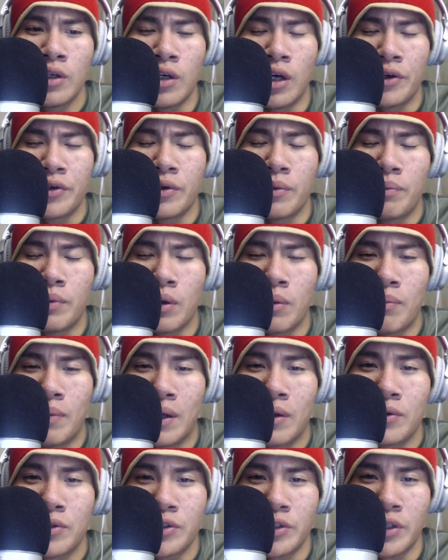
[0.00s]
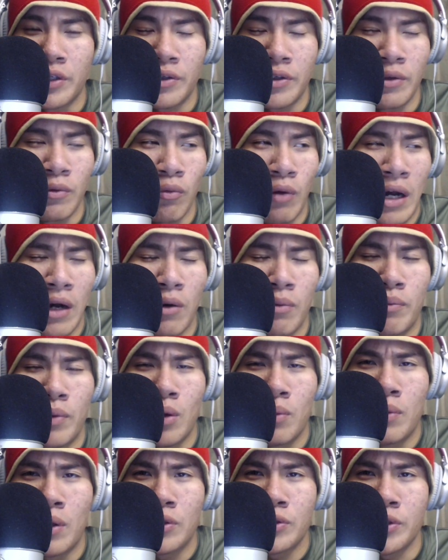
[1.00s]
under Bill Belichick, and wow,
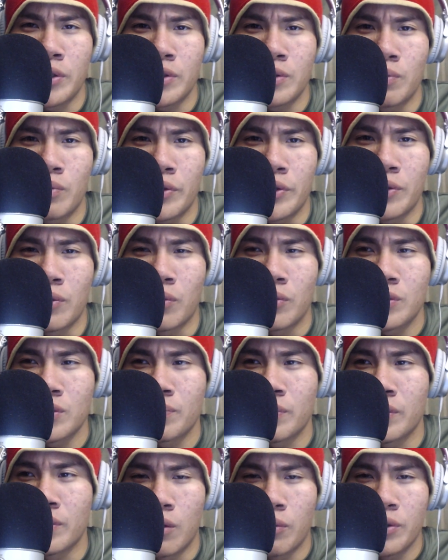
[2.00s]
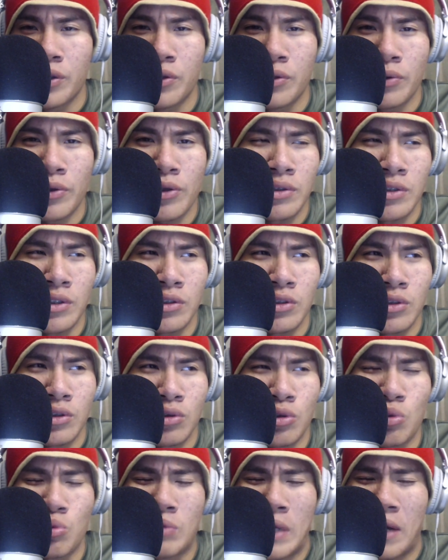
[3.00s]
Bill Belichick's pretty old. He's been with New England since
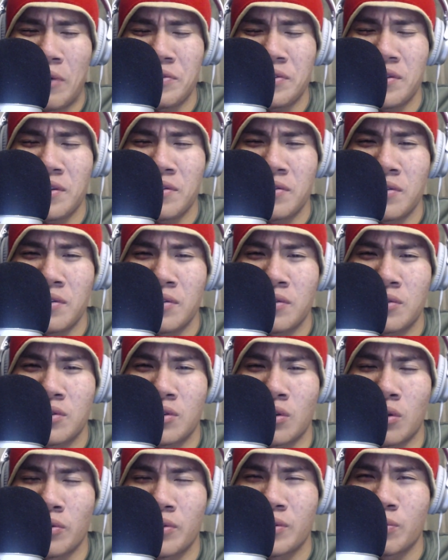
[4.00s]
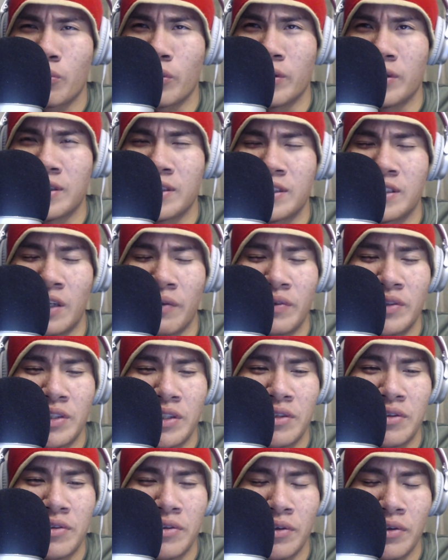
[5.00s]
2000, I think, so this is, what, his
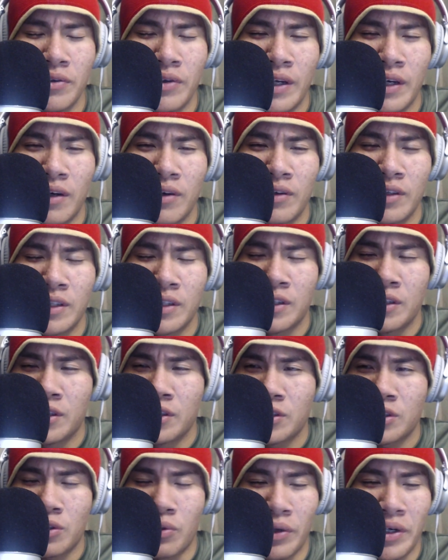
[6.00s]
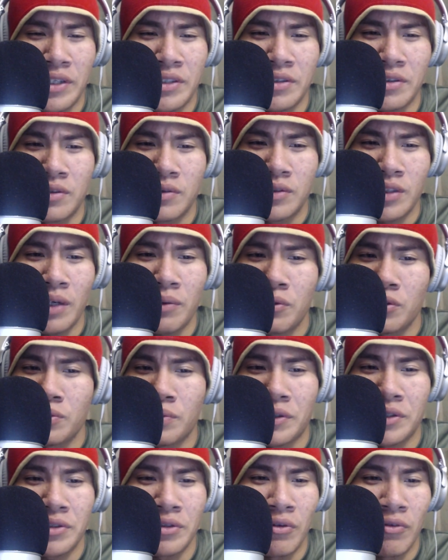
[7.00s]
17th year now? It's crazy. Time goes
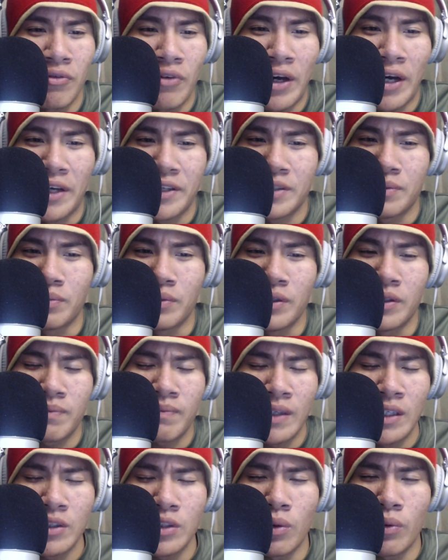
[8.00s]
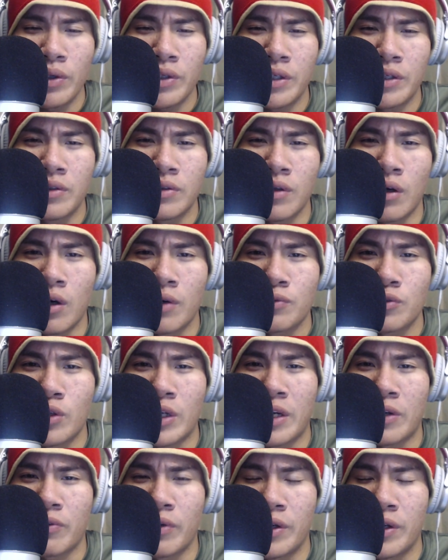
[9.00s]
by so fast, but don't want to get off
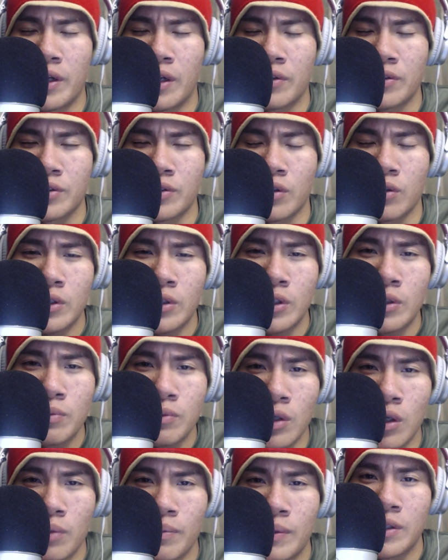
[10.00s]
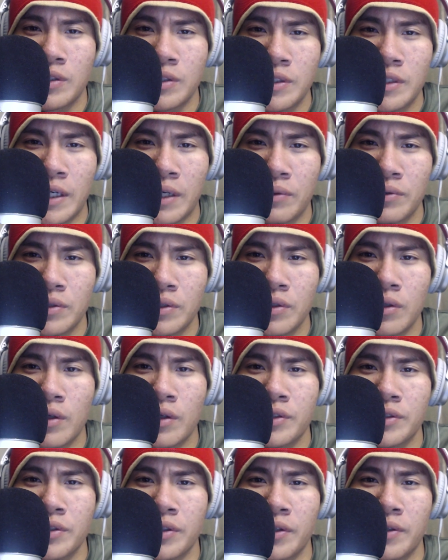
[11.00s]
track right now, so I'm going to keep talking Seattle
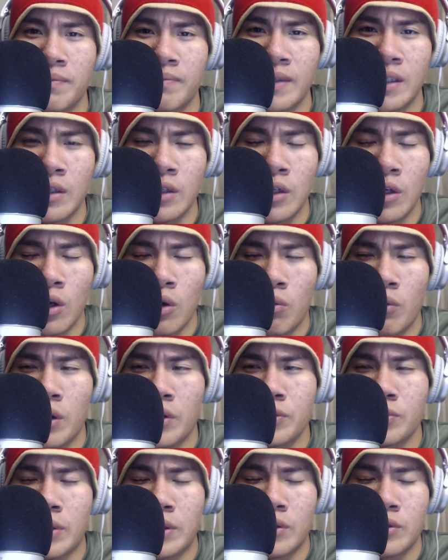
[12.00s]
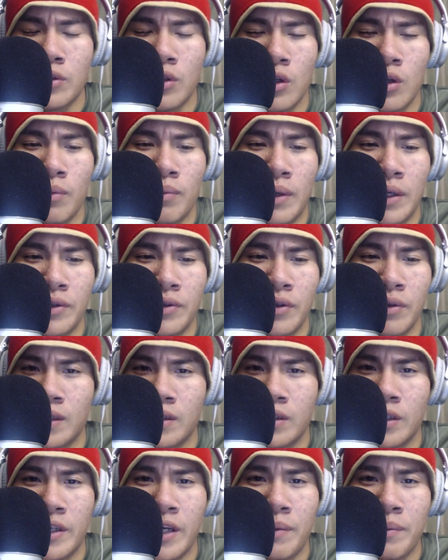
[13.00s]
Seahawks, and what else do I have to talk about them?
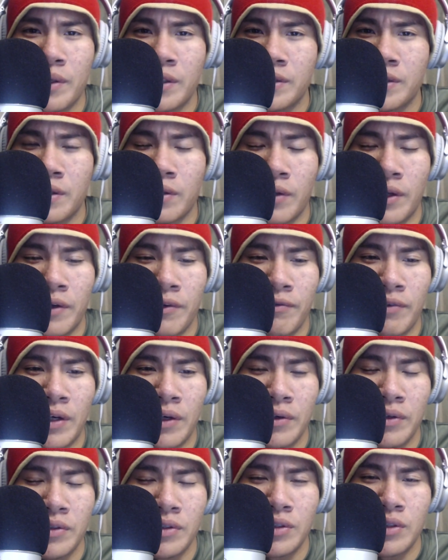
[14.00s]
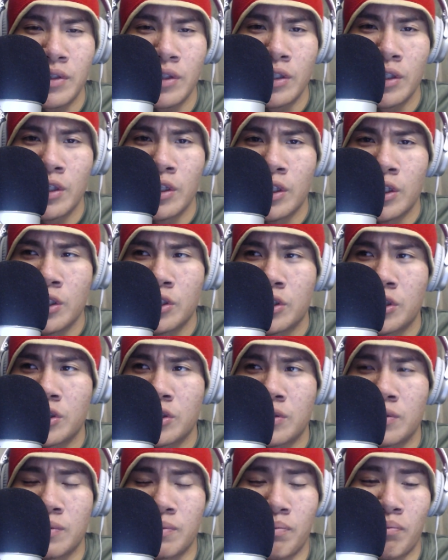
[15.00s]
The game against the Atlanta Falcons
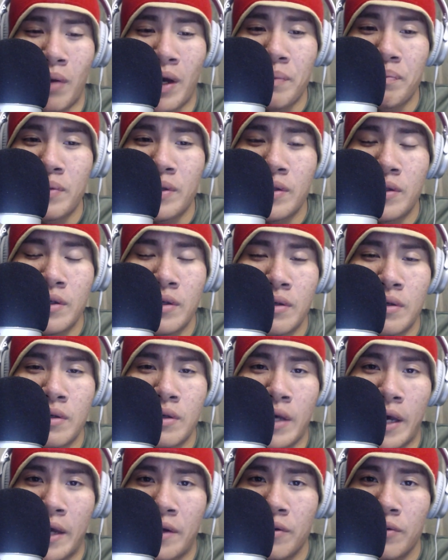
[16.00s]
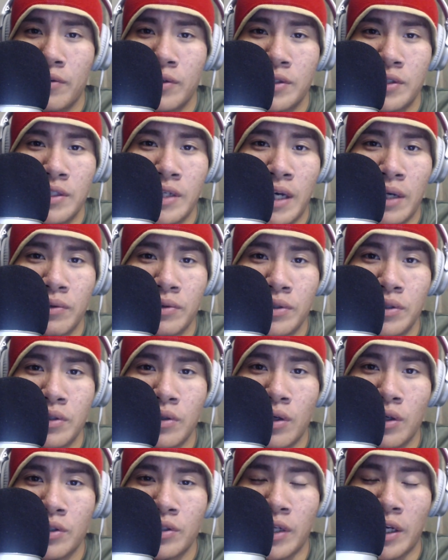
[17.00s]
just might be the end of the Seattle
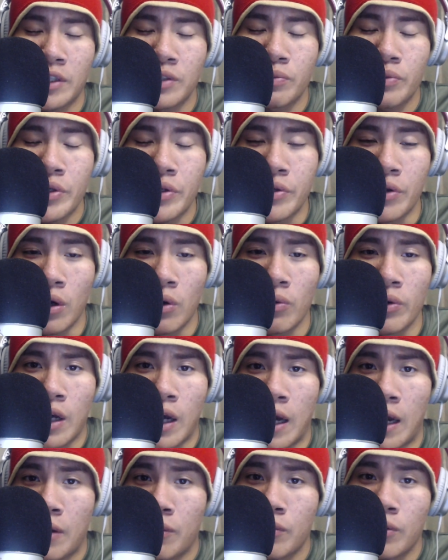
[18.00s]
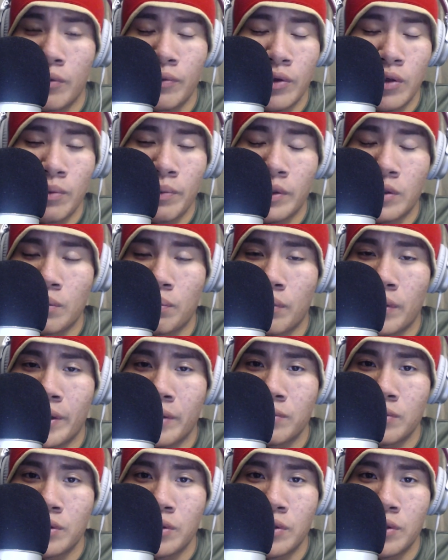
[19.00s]
Seahawks as we know it. I don't know if they're going to make the
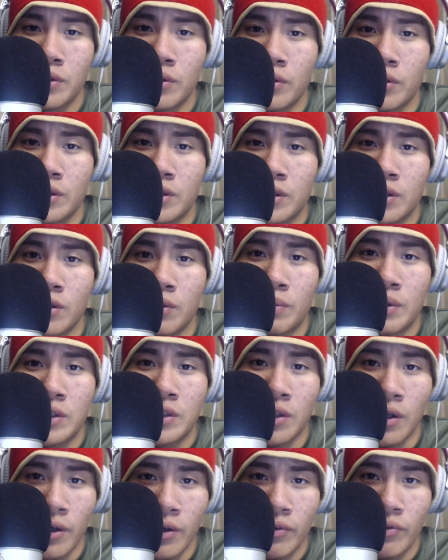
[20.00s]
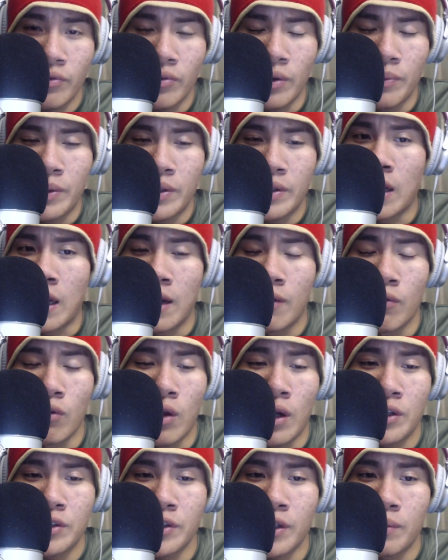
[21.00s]
playoffs this year. It's going to be tough. I mean, they have a
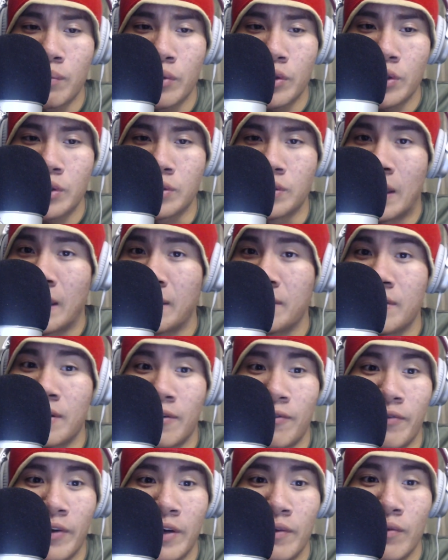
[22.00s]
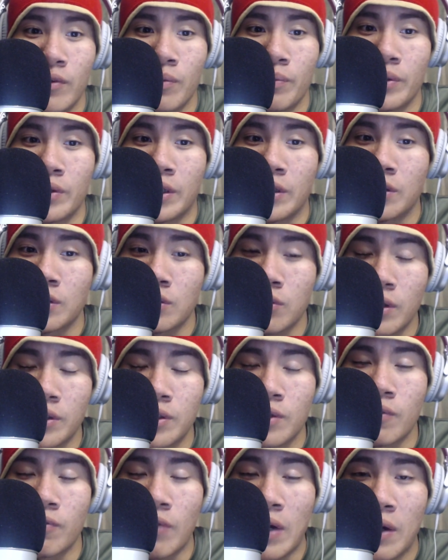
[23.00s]
lot of tiebreakers not in their favor. I mean, they just lost to
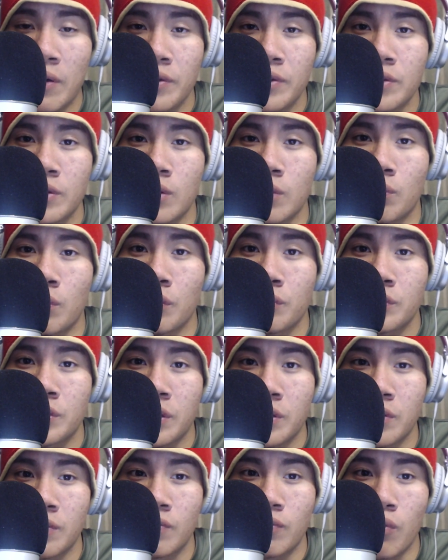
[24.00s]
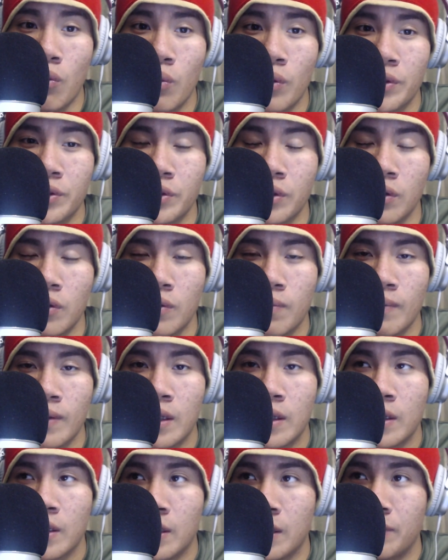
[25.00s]
the Falcons, and they're both 6-4, so
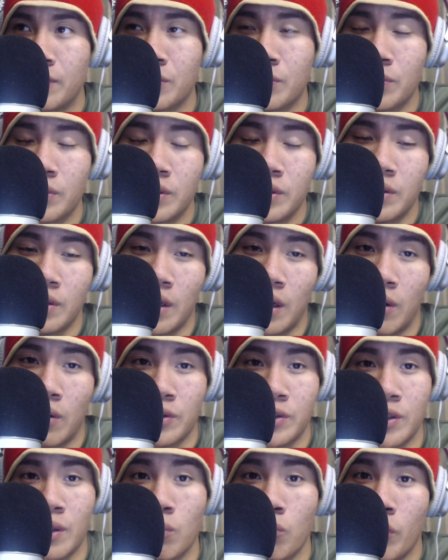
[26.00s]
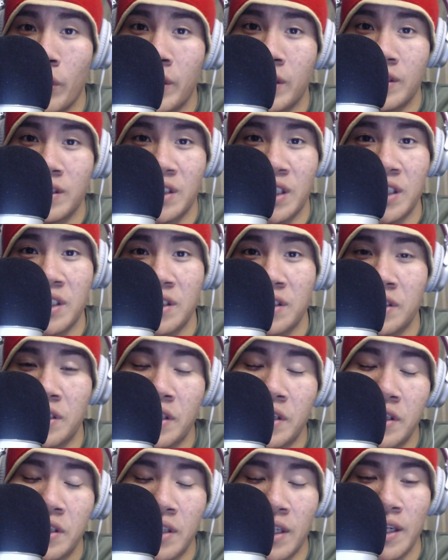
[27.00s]
if this was some way a
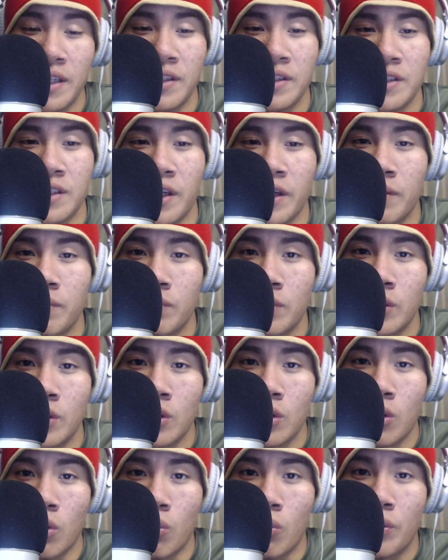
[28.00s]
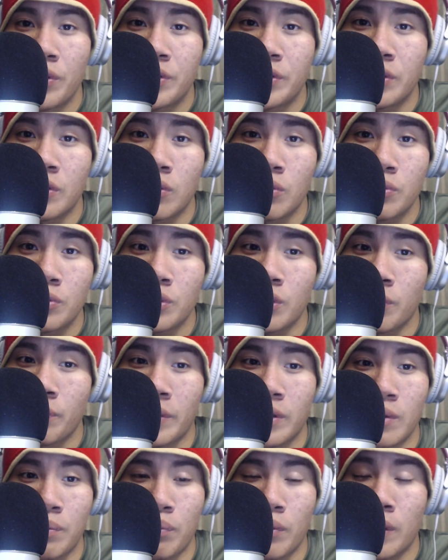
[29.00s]
6-seed kind of type ordeal, who's going to
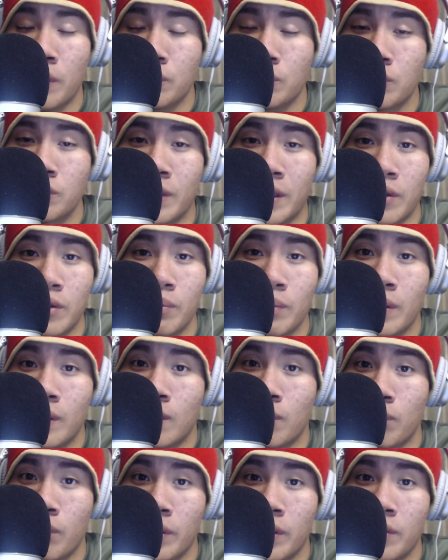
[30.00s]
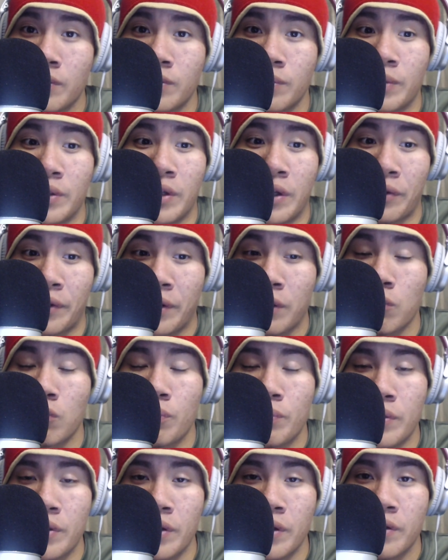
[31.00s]
make the playoffs, who's not going to make the playoffs, I mean, Atlanta would
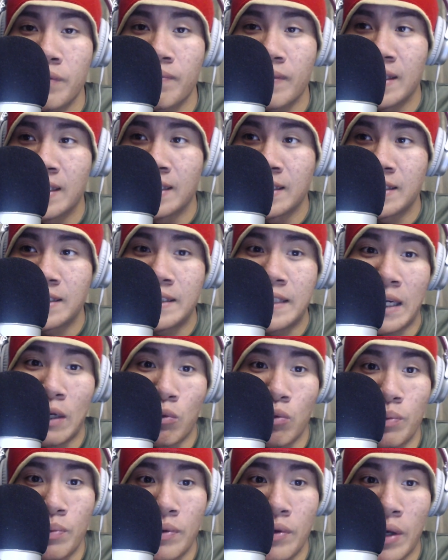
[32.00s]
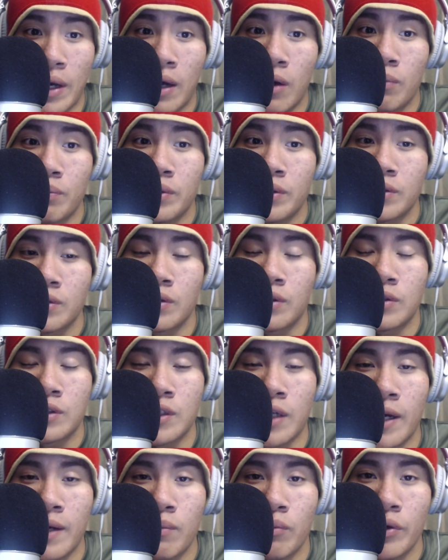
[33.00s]
be in, Seattle would be out because of the
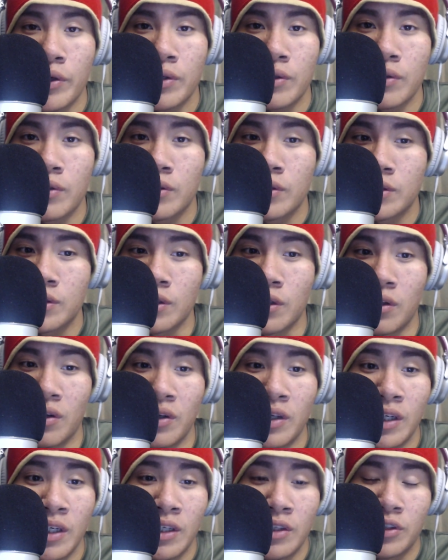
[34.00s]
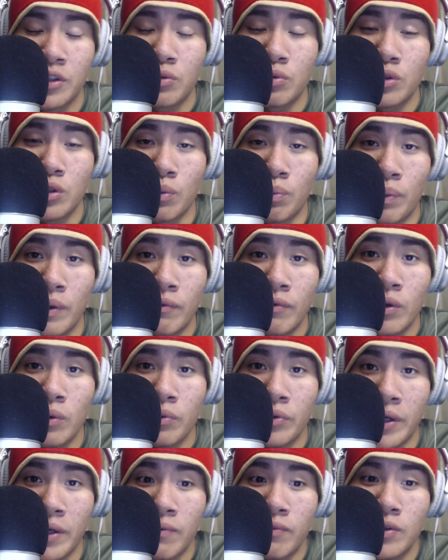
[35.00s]
tiebreaker. So this was a pivotal
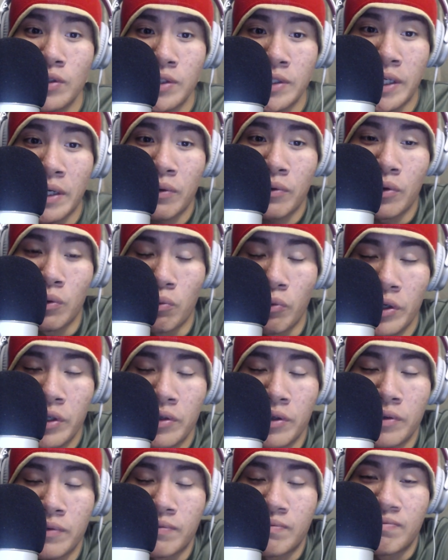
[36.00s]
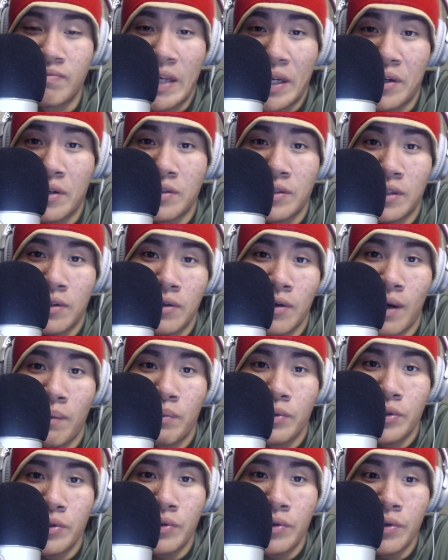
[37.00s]
game for Seattle to win, and they didn't take the
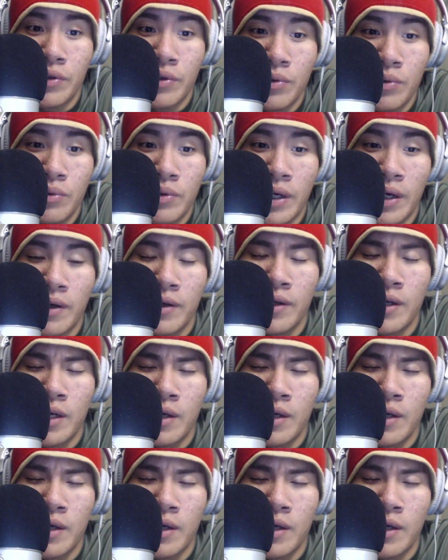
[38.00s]
opportunity to do that.